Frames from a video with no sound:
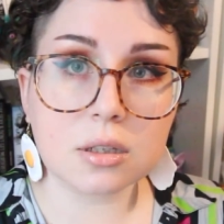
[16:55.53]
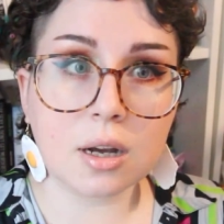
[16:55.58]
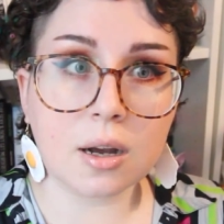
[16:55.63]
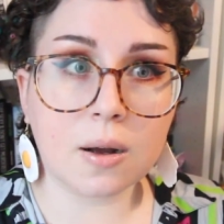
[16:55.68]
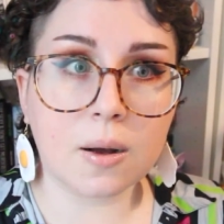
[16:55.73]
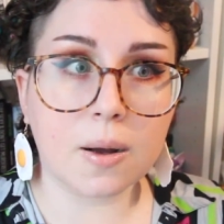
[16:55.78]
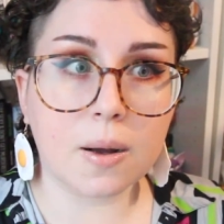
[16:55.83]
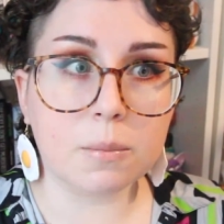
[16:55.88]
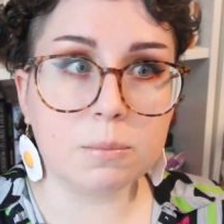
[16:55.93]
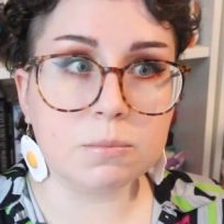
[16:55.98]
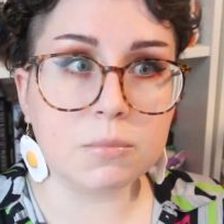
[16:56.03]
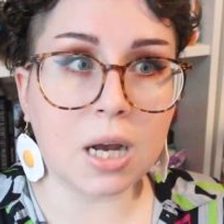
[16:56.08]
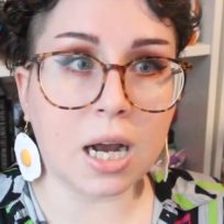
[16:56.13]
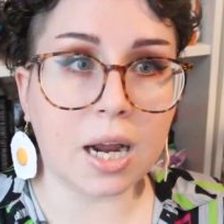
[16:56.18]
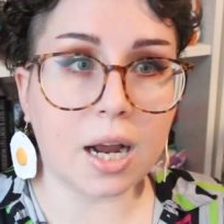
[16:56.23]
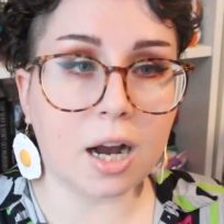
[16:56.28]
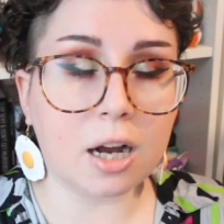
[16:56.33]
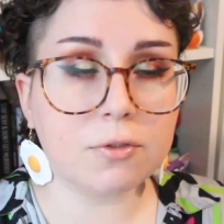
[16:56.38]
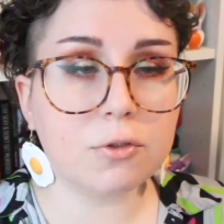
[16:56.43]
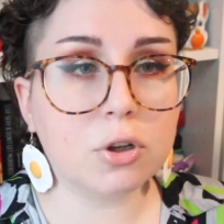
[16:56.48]

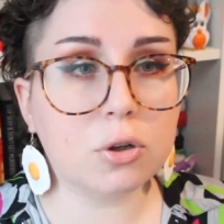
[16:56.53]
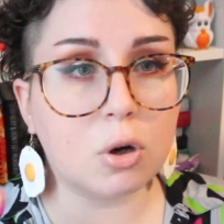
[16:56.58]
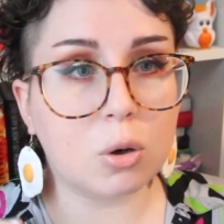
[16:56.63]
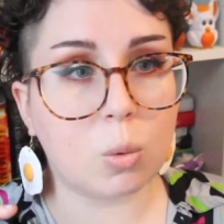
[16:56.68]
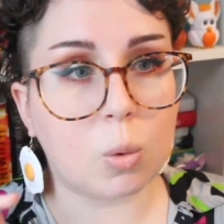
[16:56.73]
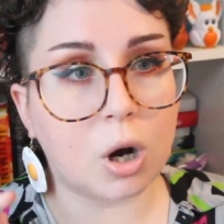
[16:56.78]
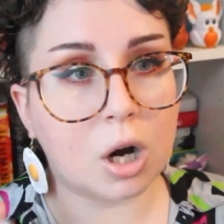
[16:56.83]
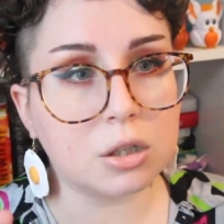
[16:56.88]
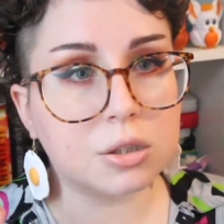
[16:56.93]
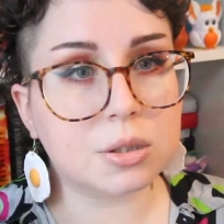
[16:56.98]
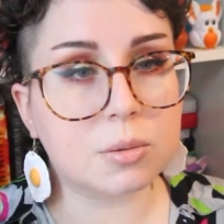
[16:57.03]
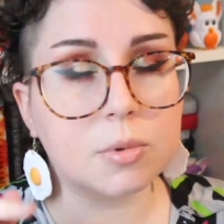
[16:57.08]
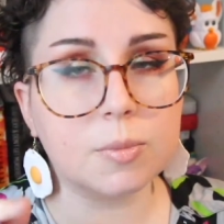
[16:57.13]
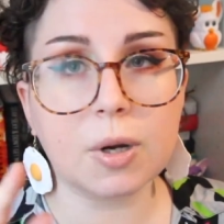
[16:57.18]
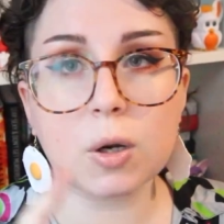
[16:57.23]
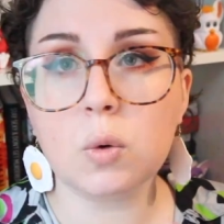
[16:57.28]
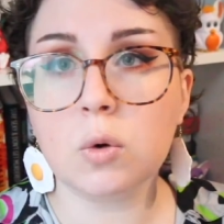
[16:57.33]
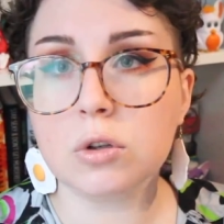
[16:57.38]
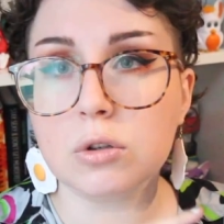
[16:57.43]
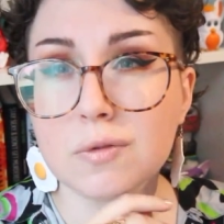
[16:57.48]
I have to go watch some of
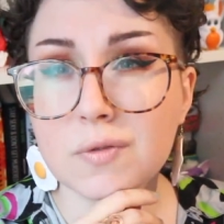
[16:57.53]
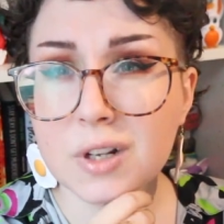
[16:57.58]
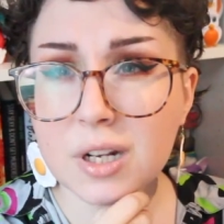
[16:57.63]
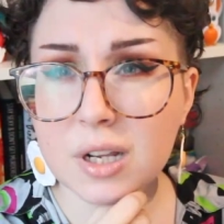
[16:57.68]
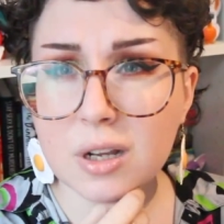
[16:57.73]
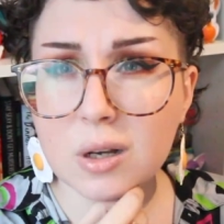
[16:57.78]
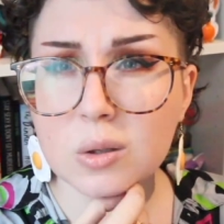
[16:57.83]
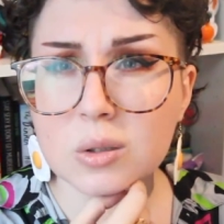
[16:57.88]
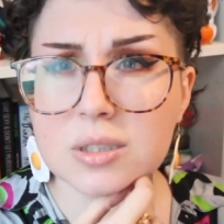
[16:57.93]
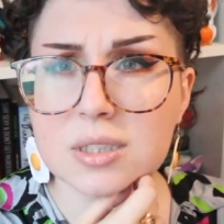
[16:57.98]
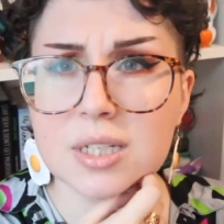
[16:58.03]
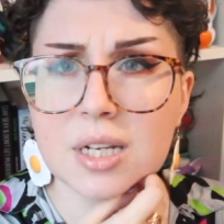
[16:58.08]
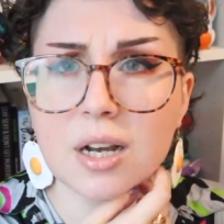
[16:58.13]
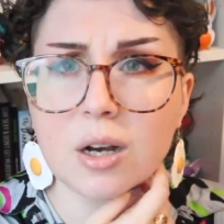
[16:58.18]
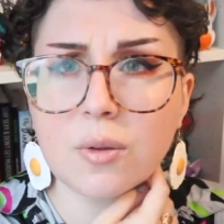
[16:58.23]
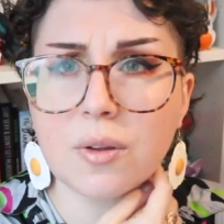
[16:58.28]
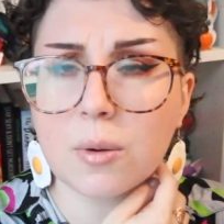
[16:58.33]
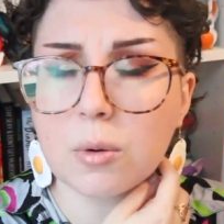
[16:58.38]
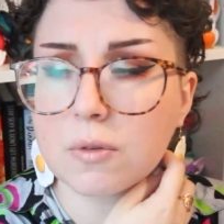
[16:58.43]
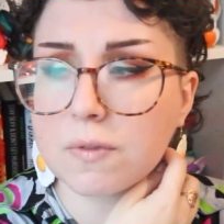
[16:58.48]
my older videos, see
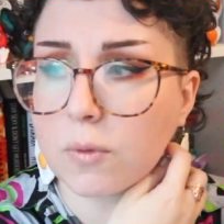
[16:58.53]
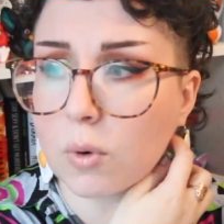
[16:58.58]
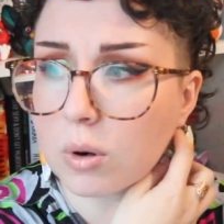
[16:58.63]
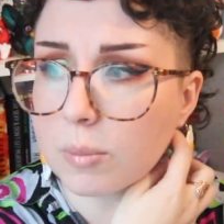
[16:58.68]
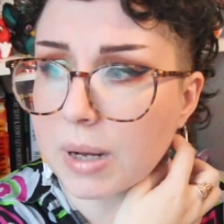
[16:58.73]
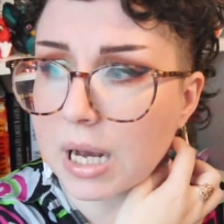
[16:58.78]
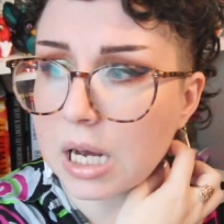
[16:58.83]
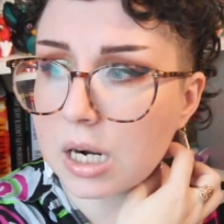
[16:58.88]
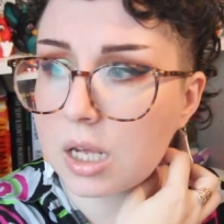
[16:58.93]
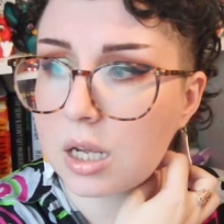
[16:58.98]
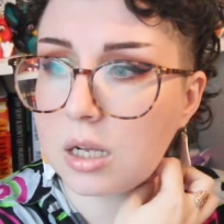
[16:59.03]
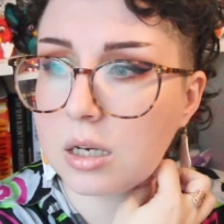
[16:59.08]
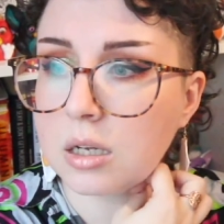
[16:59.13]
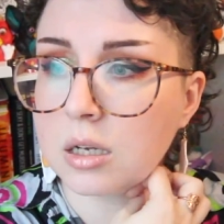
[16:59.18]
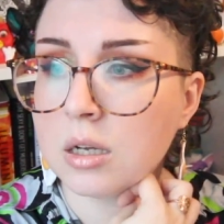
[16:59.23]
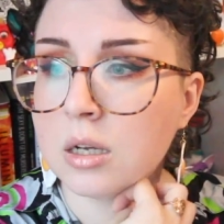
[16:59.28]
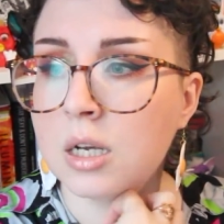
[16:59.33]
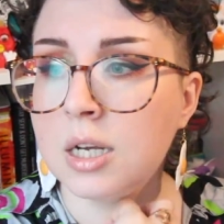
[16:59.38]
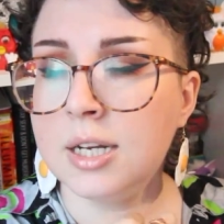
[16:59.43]
how they were formatted,